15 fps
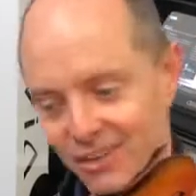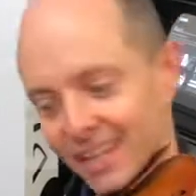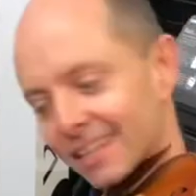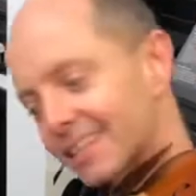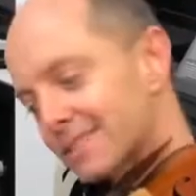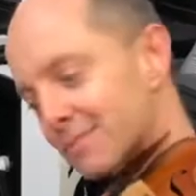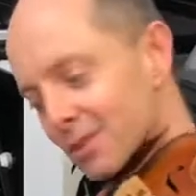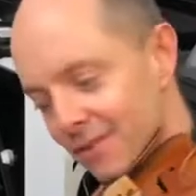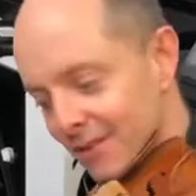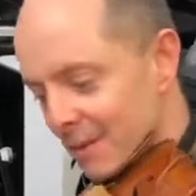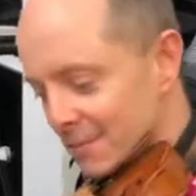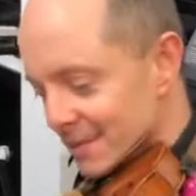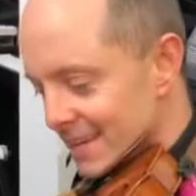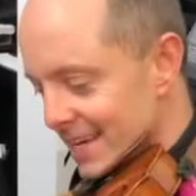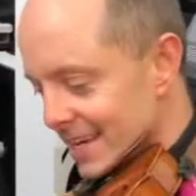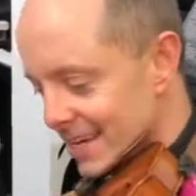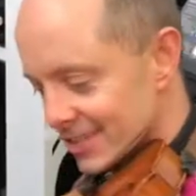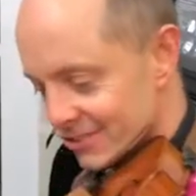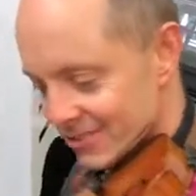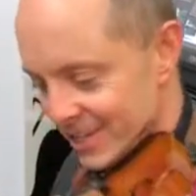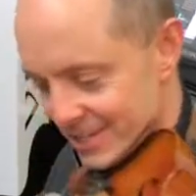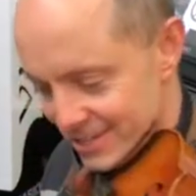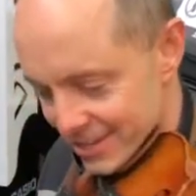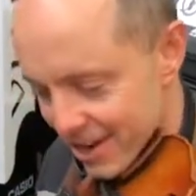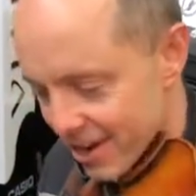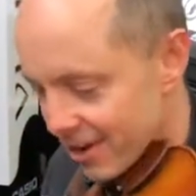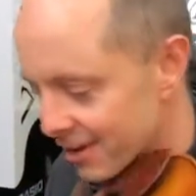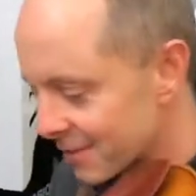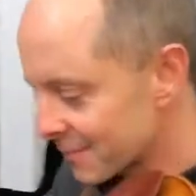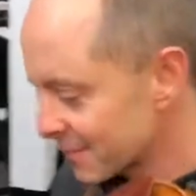Let's move up to the E string. So,
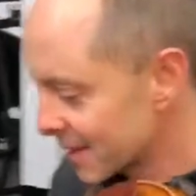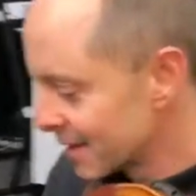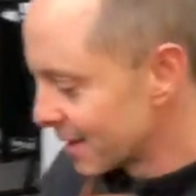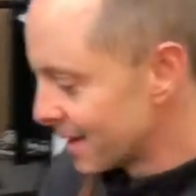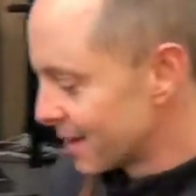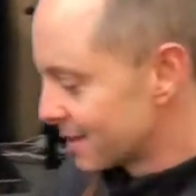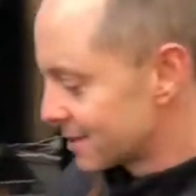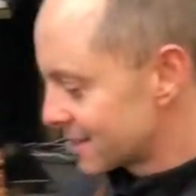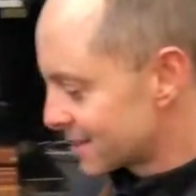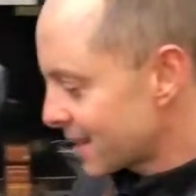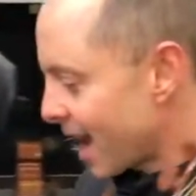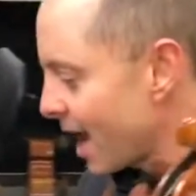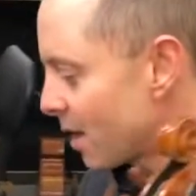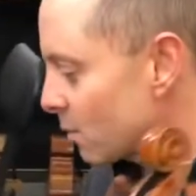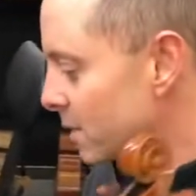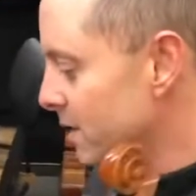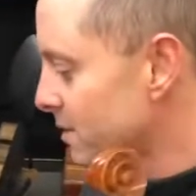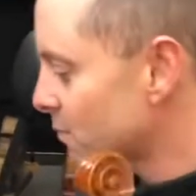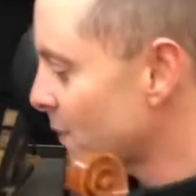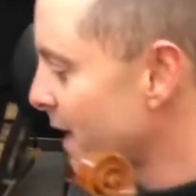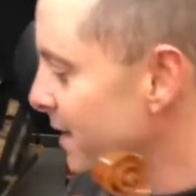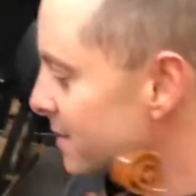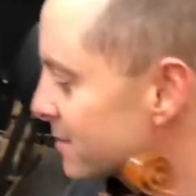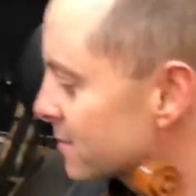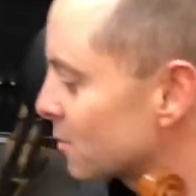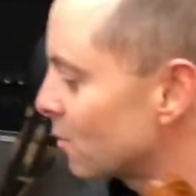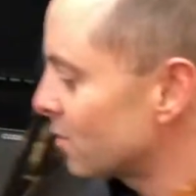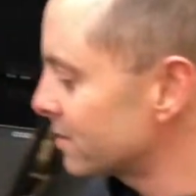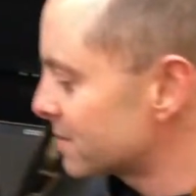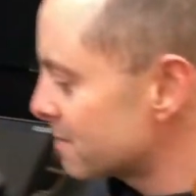to start with, when
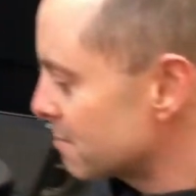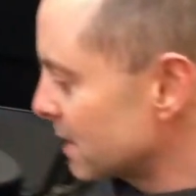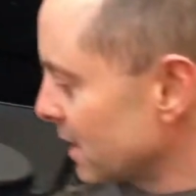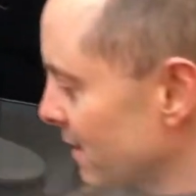towards the middle of